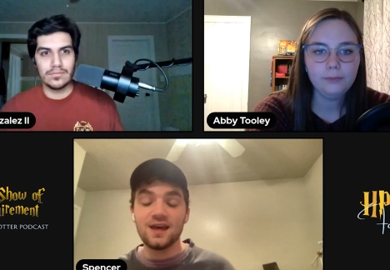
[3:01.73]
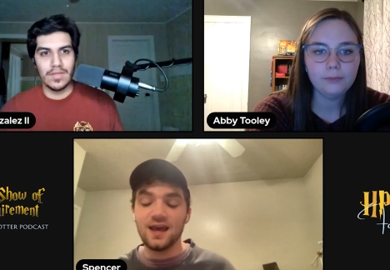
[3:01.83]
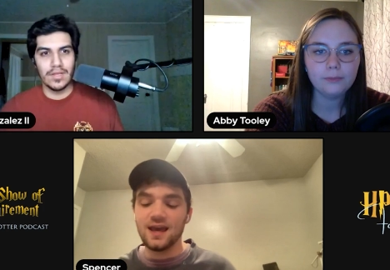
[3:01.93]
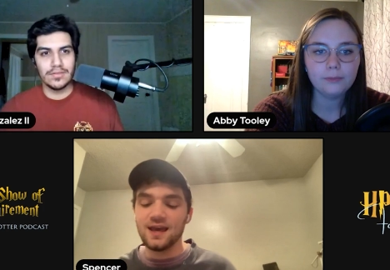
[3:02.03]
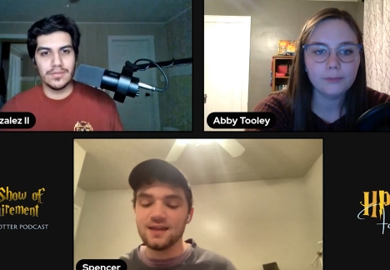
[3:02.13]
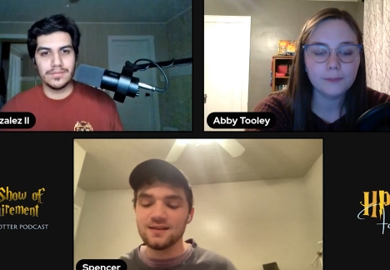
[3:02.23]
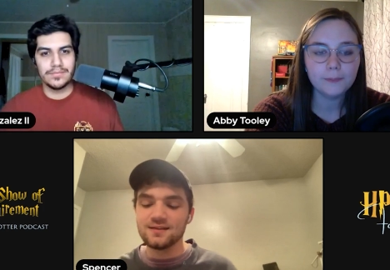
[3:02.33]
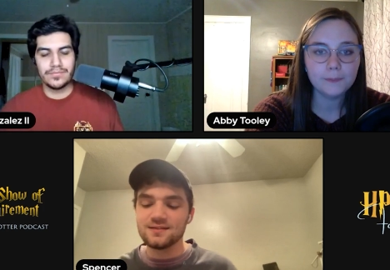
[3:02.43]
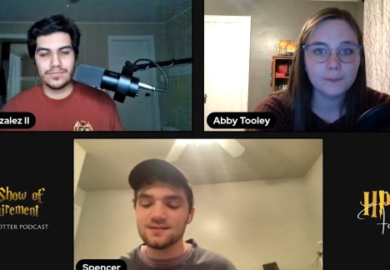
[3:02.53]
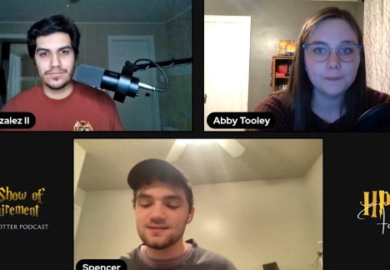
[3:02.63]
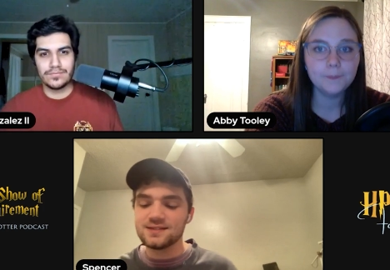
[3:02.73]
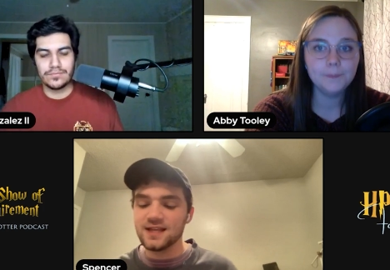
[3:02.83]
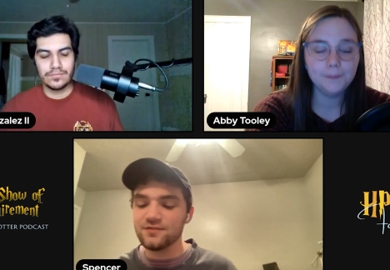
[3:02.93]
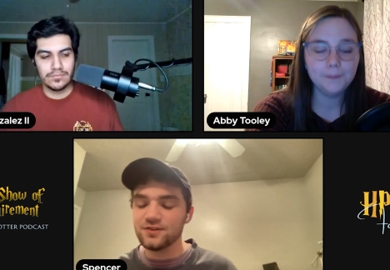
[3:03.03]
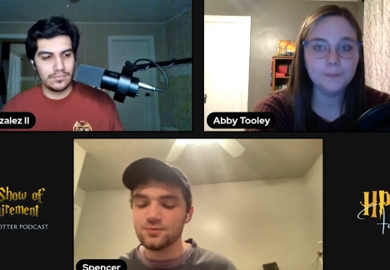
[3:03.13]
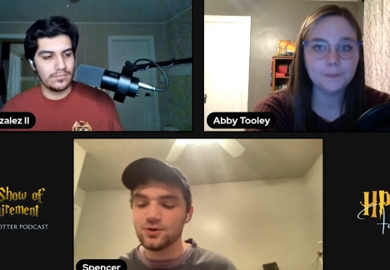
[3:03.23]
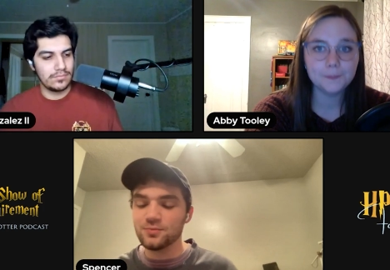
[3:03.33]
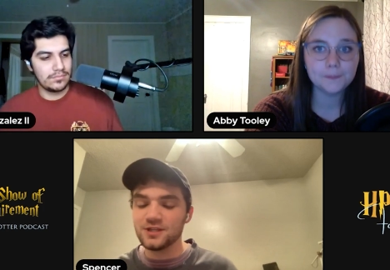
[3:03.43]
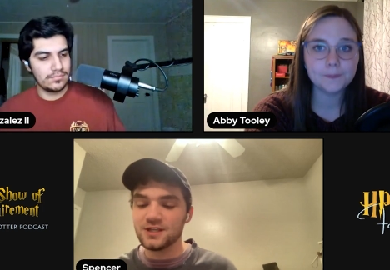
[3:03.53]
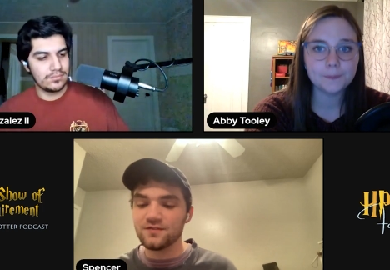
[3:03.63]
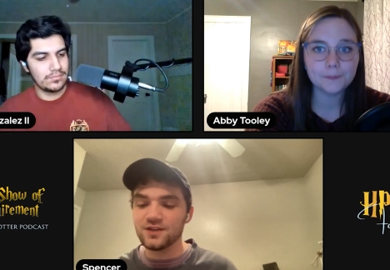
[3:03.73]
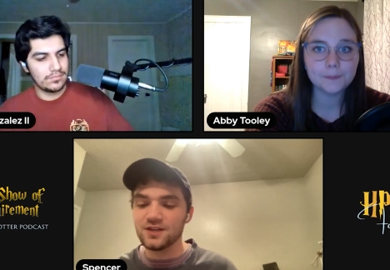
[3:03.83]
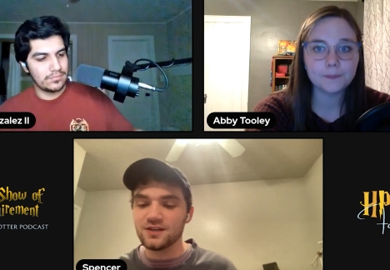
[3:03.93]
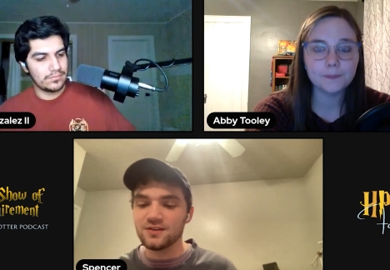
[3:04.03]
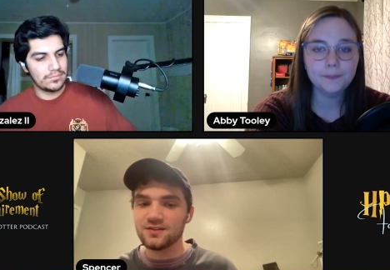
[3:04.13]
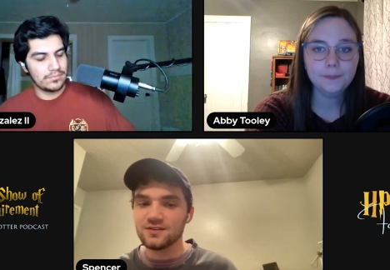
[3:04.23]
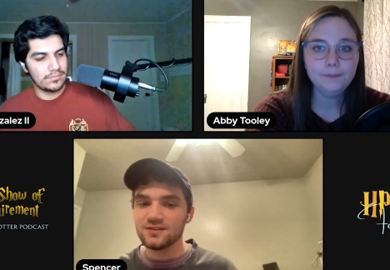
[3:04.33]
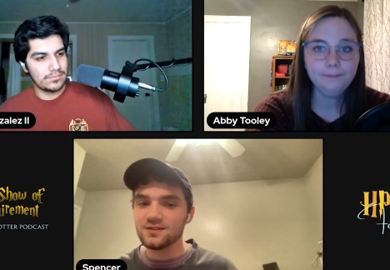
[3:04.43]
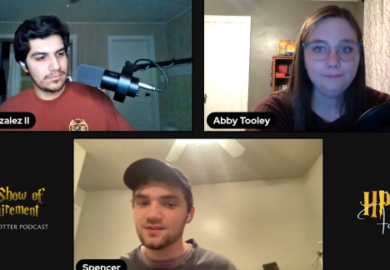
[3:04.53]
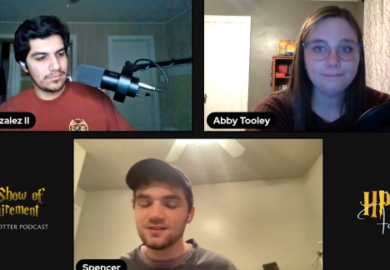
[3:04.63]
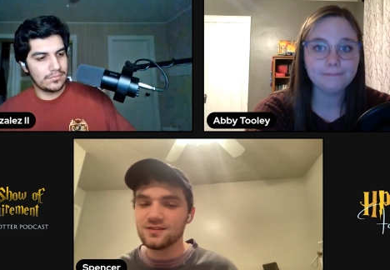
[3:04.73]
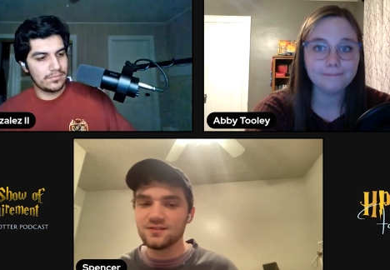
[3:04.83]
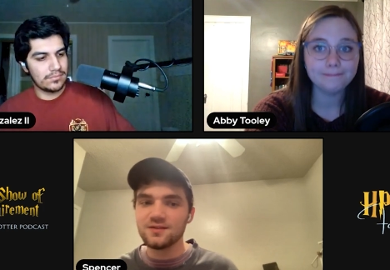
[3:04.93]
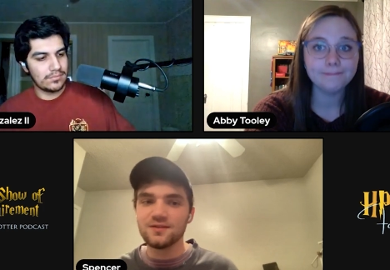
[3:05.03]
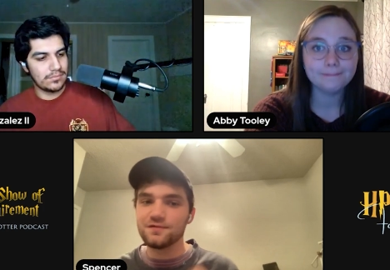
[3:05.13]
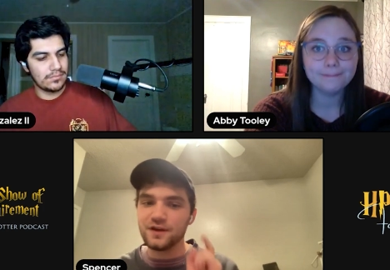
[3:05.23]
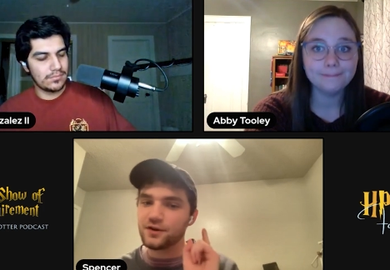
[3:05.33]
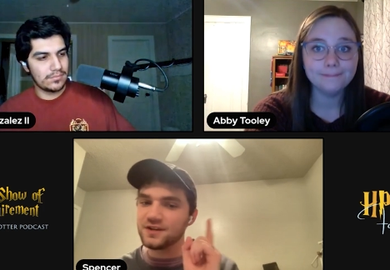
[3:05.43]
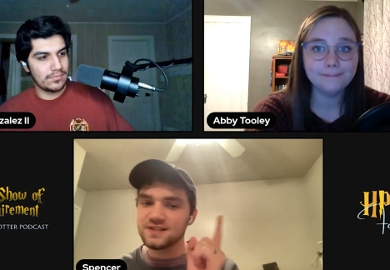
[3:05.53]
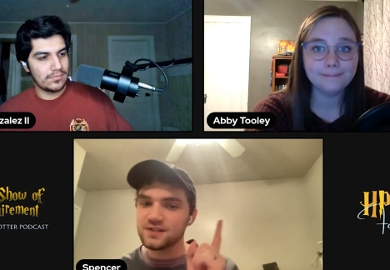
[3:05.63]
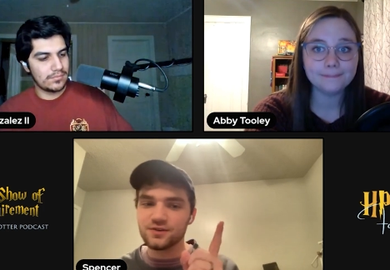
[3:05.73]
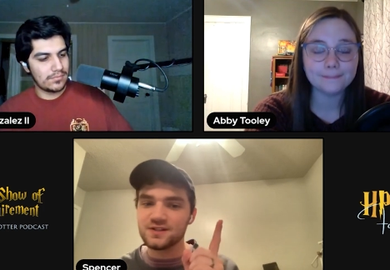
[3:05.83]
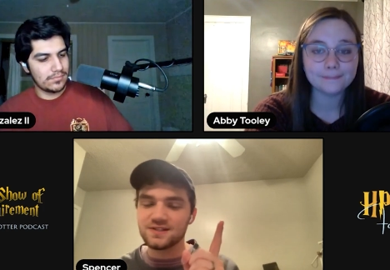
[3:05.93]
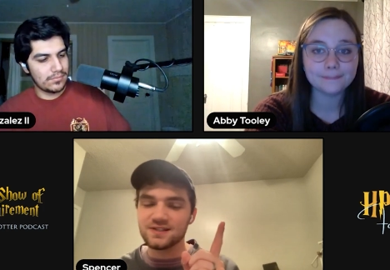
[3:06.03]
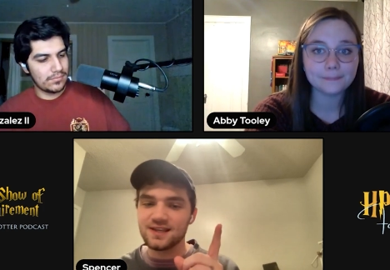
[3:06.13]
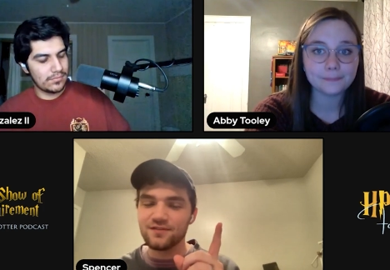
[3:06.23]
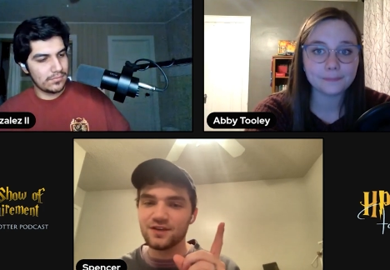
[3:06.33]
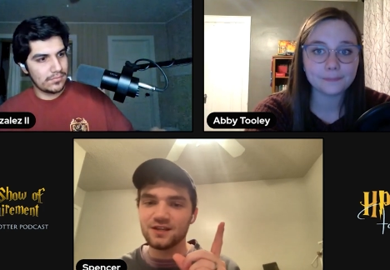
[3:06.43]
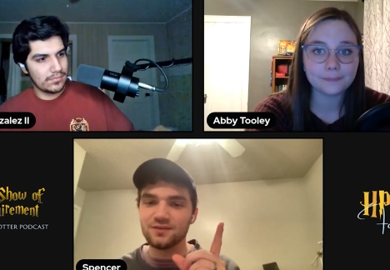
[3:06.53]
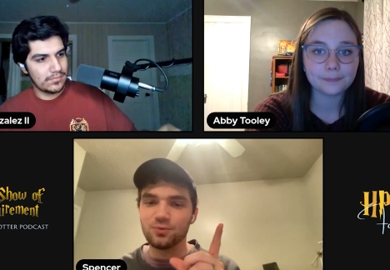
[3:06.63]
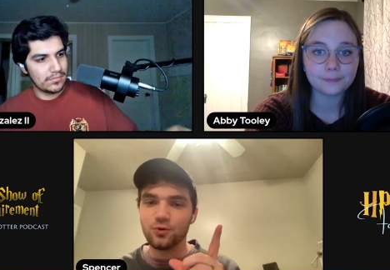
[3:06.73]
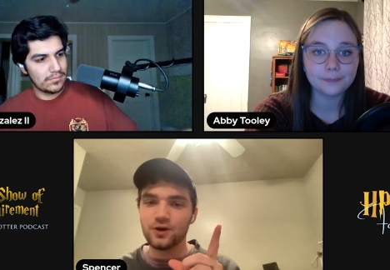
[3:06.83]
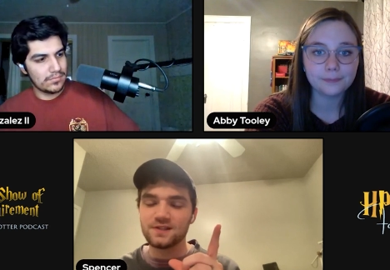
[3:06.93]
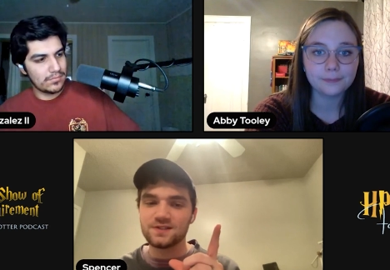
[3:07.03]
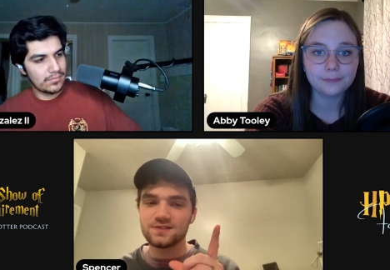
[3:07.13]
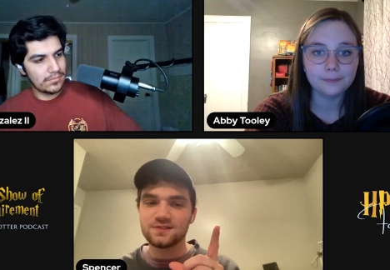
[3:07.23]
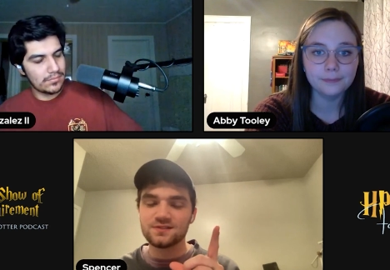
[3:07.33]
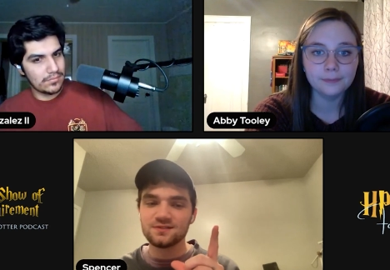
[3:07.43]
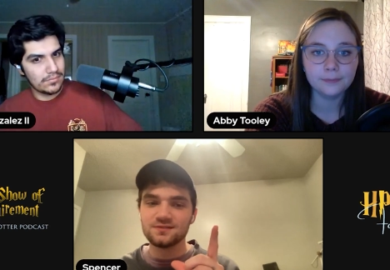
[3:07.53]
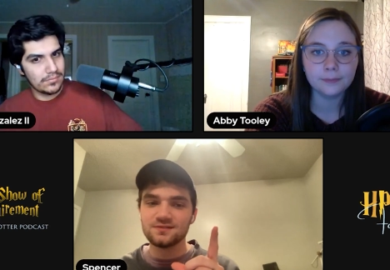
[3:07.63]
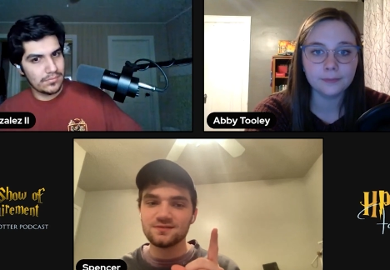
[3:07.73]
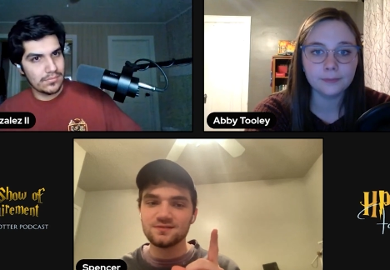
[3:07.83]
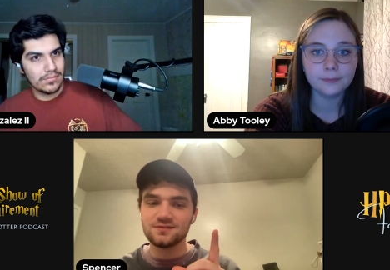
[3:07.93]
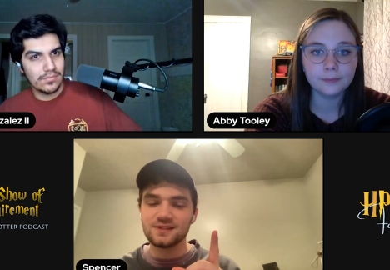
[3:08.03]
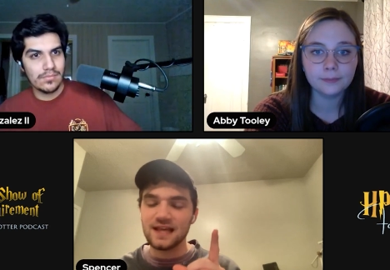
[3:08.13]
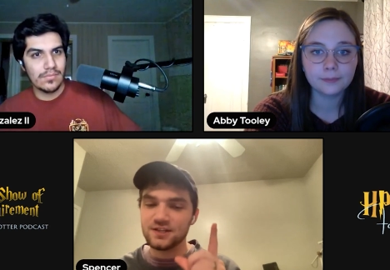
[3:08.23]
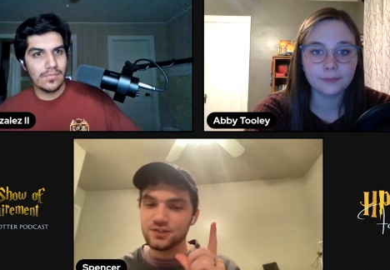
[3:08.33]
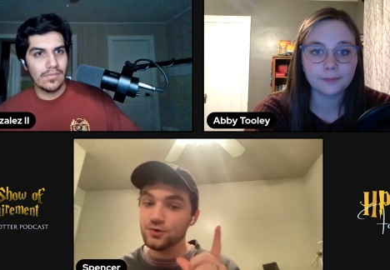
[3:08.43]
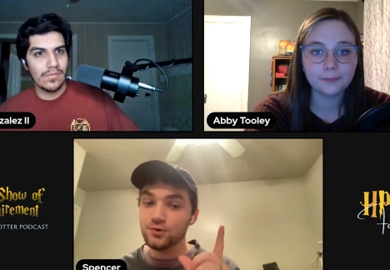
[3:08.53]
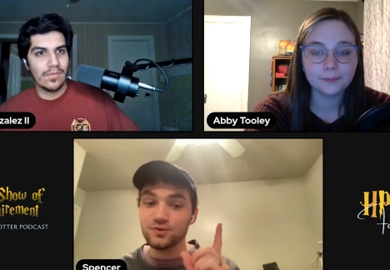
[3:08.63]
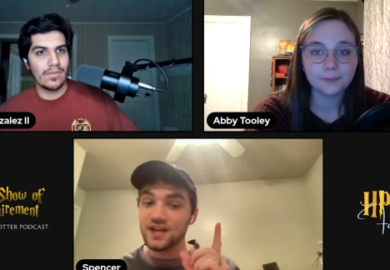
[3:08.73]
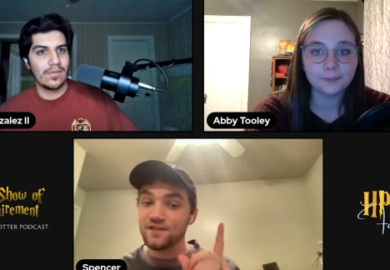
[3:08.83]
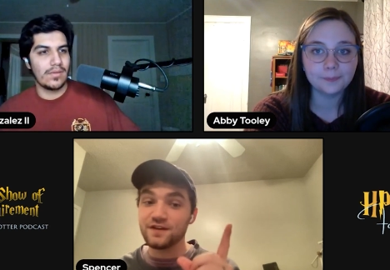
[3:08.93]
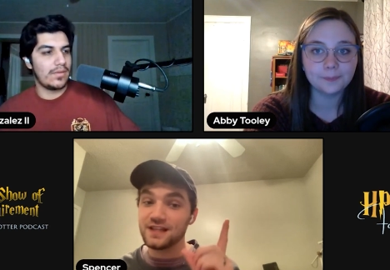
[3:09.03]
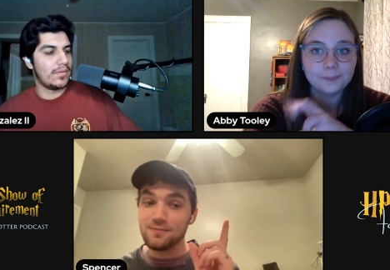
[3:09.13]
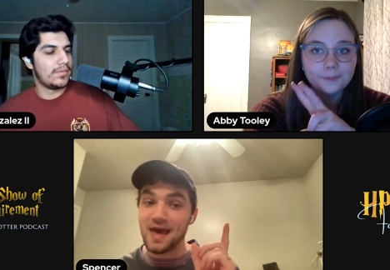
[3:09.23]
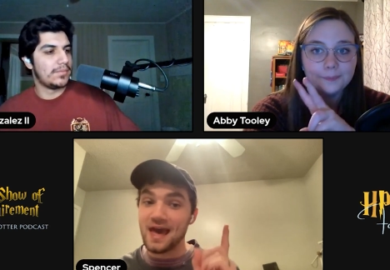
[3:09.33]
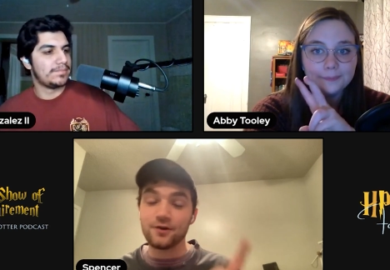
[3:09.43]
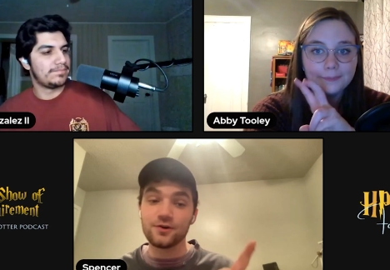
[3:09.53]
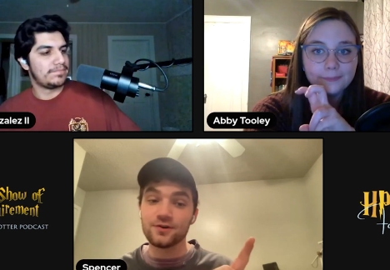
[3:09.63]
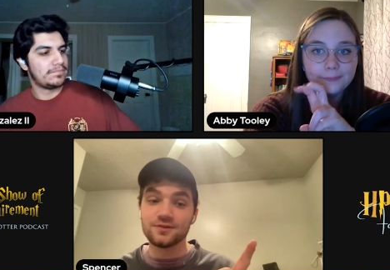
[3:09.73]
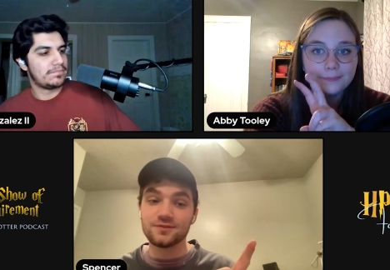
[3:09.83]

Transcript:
Speaker 1: Yes. And David will be giving very seriously giving points that do definitely matter